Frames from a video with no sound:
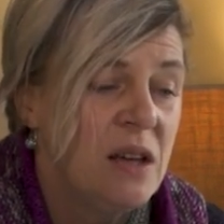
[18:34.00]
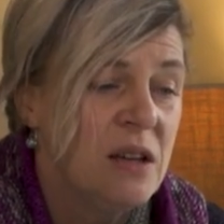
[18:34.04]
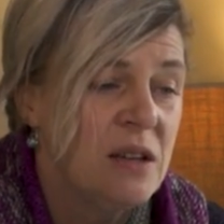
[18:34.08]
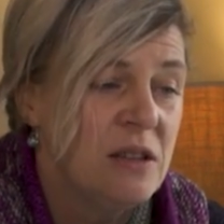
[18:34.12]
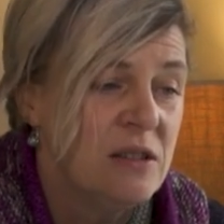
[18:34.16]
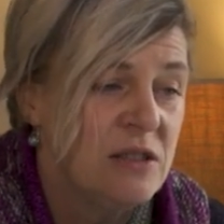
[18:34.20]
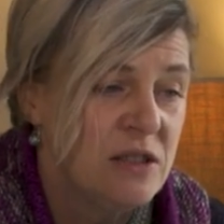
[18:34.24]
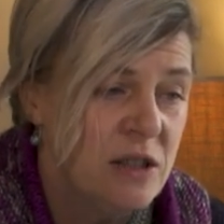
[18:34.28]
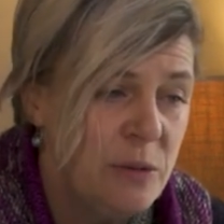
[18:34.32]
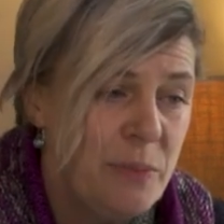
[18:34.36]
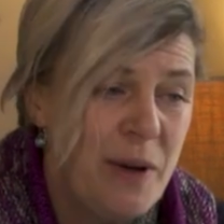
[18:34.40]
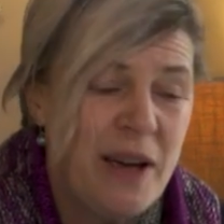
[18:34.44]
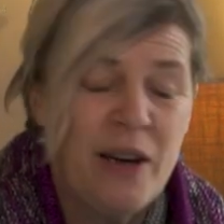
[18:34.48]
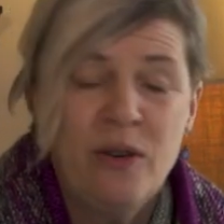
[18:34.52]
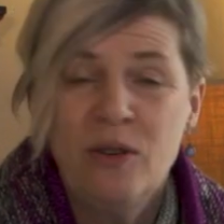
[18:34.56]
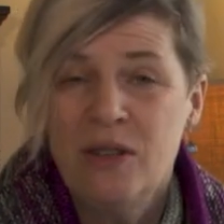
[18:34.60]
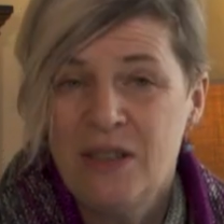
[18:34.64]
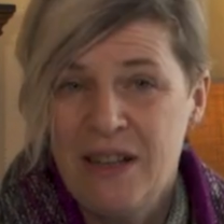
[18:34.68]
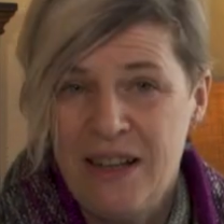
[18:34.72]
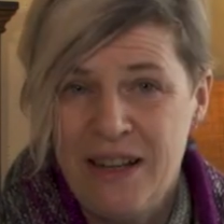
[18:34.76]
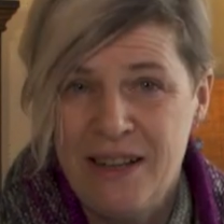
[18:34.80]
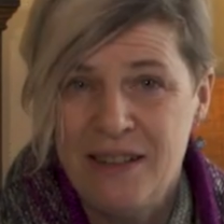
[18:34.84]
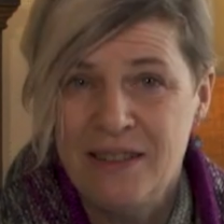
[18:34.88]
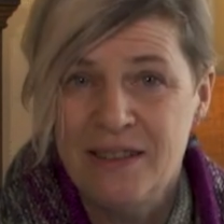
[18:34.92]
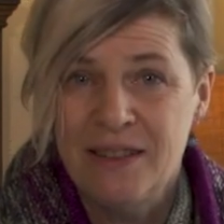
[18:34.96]
Some hours
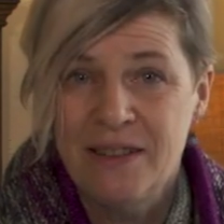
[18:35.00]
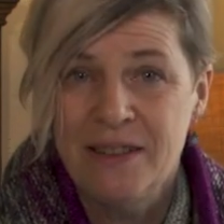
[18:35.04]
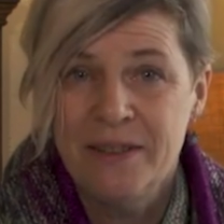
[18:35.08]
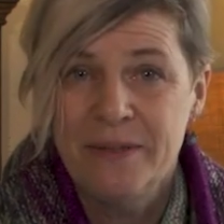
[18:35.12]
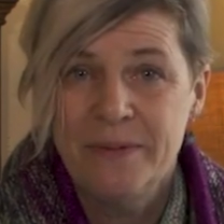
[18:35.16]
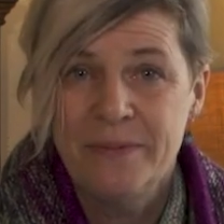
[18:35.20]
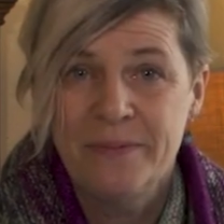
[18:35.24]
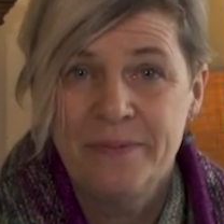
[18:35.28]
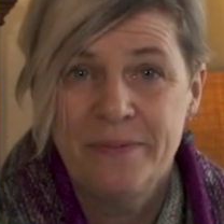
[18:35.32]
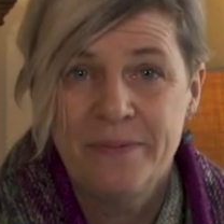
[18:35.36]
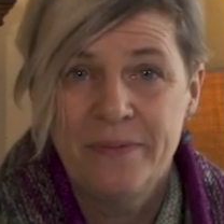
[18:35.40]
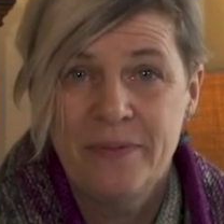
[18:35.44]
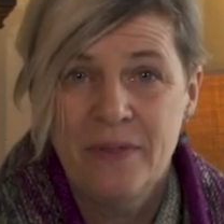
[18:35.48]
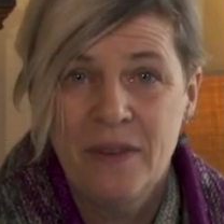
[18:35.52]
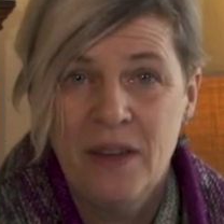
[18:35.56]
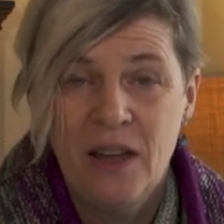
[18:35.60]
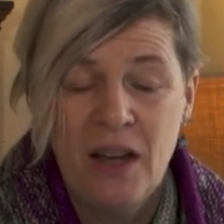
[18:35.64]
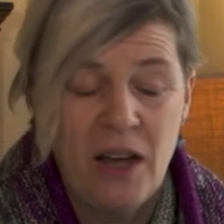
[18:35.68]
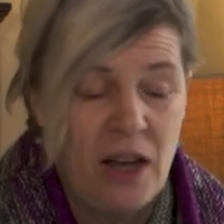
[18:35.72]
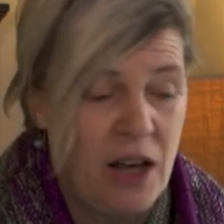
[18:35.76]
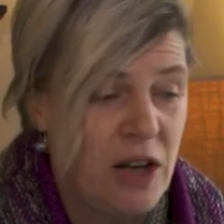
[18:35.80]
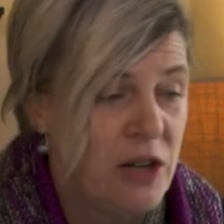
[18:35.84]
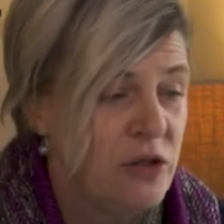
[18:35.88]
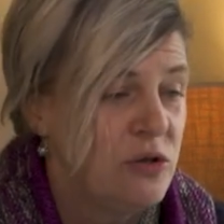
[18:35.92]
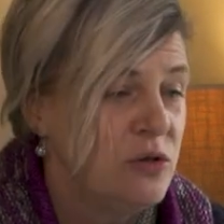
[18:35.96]
later,
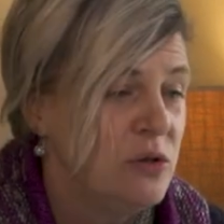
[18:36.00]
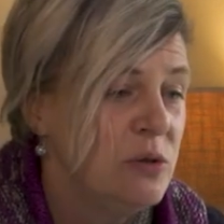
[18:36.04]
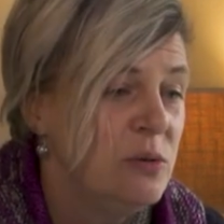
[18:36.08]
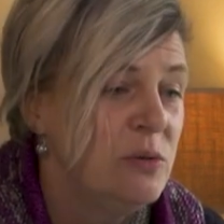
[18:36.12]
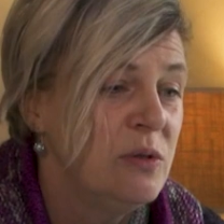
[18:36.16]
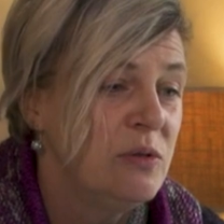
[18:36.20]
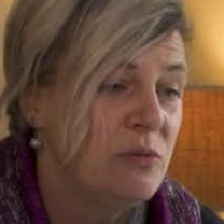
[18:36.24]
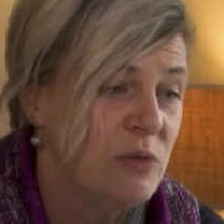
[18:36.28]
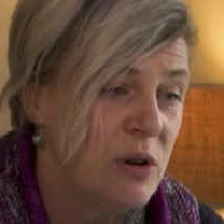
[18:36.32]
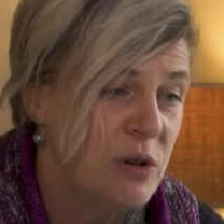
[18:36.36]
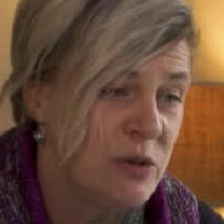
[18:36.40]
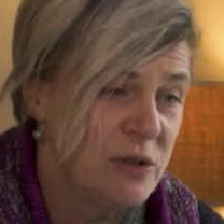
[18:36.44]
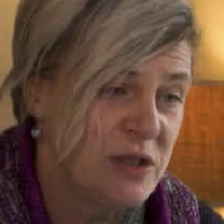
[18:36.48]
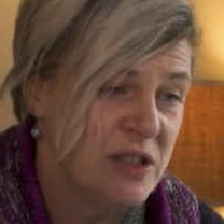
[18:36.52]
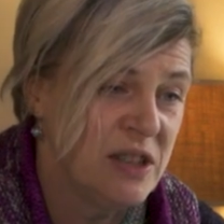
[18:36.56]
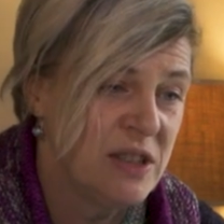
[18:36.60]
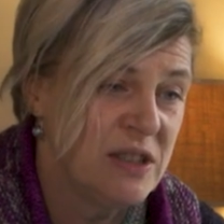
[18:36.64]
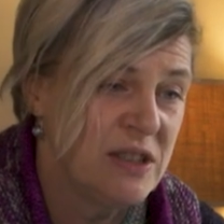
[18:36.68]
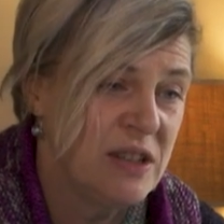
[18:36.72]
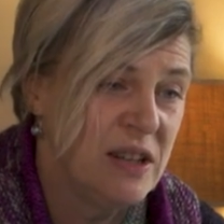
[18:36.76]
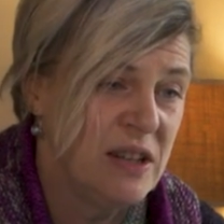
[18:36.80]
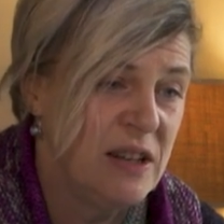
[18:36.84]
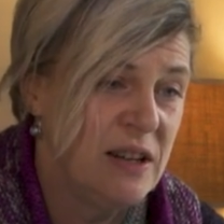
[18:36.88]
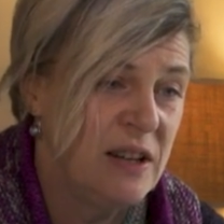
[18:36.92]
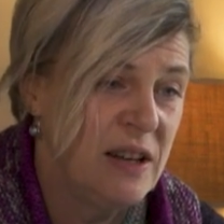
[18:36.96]
I drew the roasting
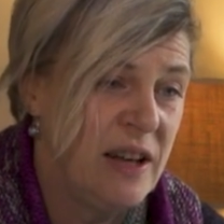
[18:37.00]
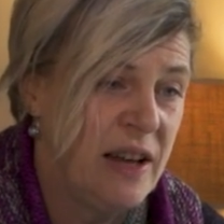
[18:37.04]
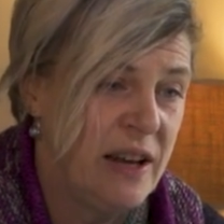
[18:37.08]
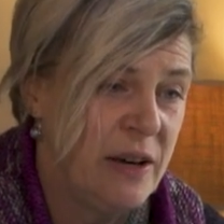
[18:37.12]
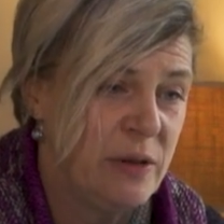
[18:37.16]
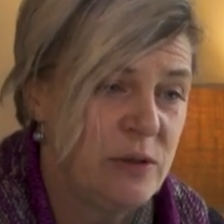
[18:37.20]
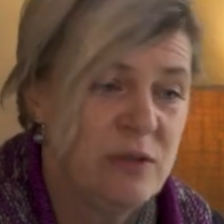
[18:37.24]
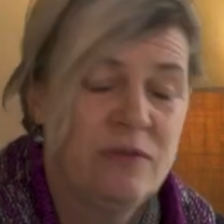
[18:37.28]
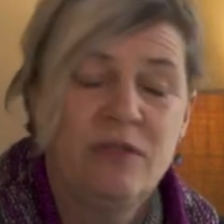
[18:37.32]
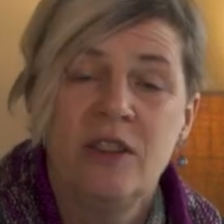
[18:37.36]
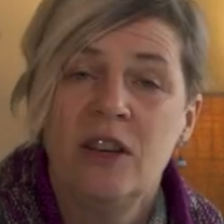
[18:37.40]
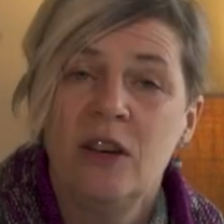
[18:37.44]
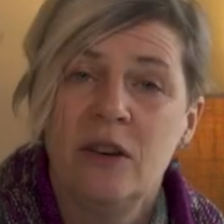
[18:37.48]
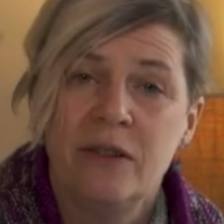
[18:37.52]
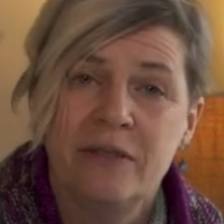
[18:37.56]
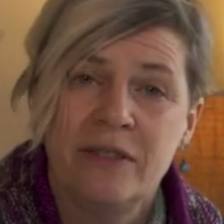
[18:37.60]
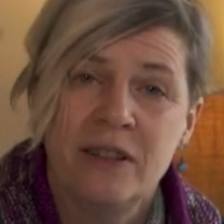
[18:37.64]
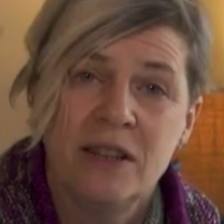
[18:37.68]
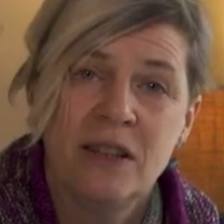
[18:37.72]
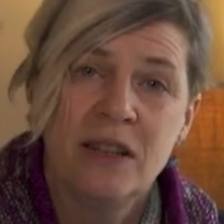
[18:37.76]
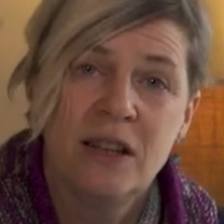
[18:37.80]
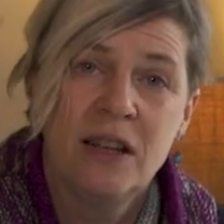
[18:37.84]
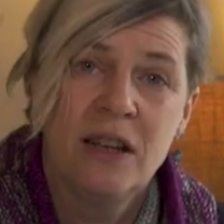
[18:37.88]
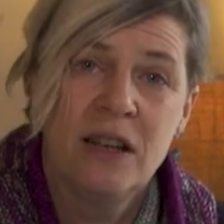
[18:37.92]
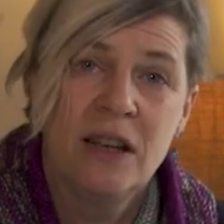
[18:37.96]
tin out of the
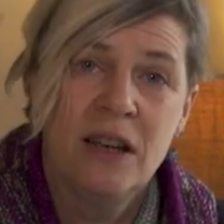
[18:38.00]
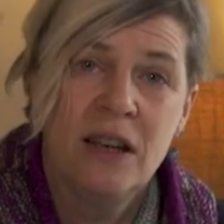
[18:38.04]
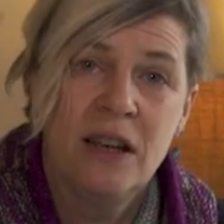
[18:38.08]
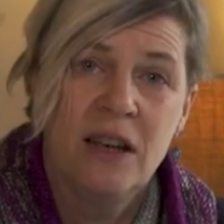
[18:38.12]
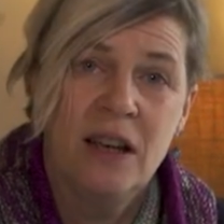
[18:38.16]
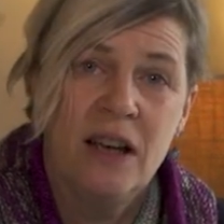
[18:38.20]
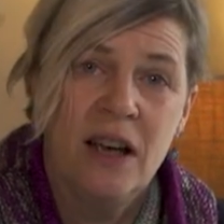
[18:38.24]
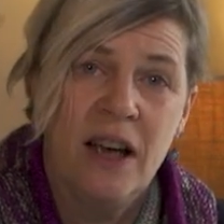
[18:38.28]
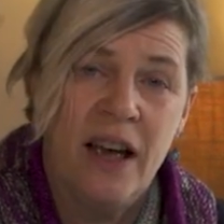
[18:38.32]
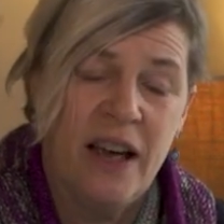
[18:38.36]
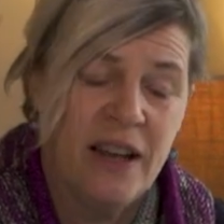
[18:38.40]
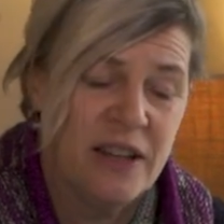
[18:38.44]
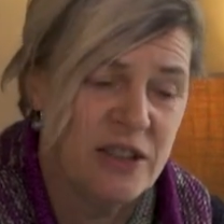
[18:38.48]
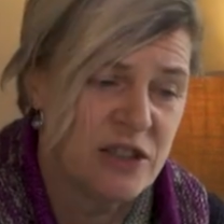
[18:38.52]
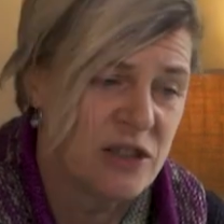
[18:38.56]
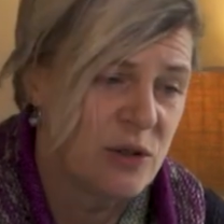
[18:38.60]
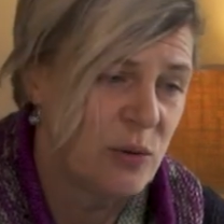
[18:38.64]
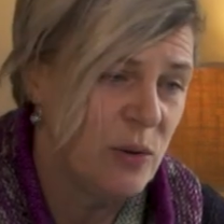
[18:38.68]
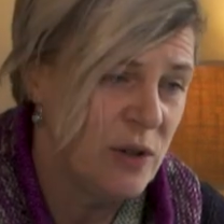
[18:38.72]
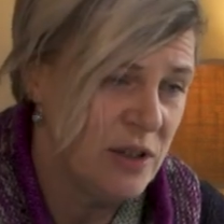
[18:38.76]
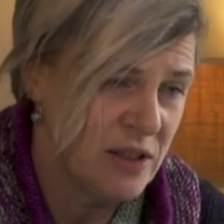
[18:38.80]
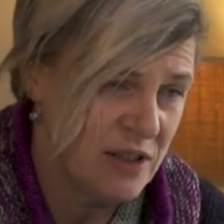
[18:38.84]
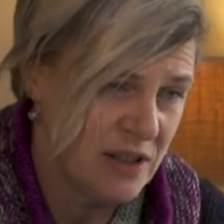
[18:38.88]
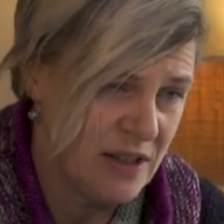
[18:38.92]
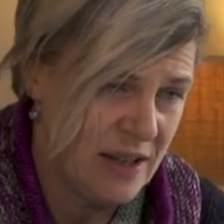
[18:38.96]
oven and
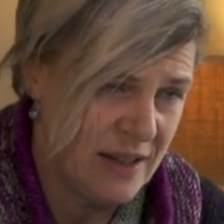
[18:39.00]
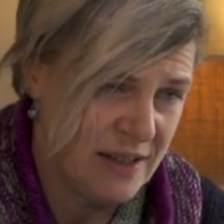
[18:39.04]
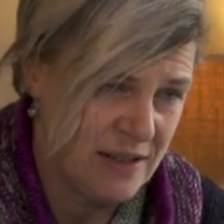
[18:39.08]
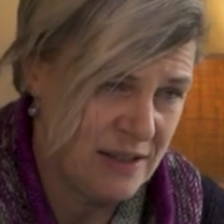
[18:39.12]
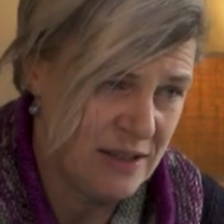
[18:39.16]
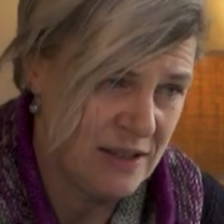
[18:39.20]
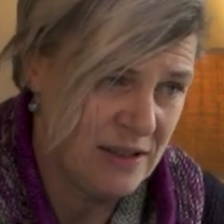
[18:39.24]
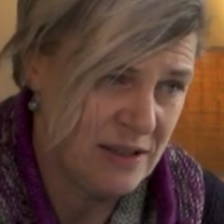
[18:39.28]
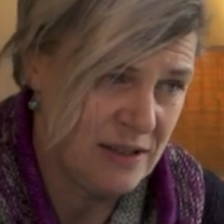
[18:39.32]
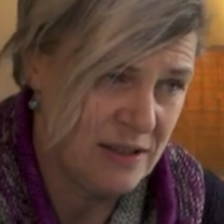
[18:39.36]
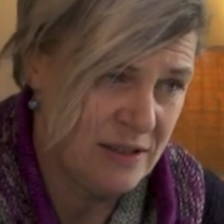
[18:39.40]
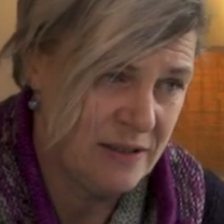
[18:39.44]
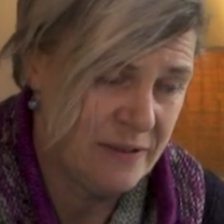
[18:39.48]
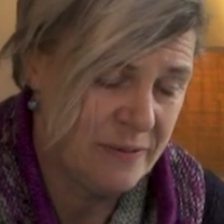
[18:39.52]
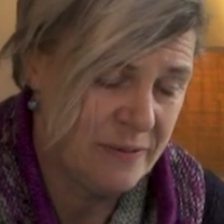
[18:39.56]
squinted at it.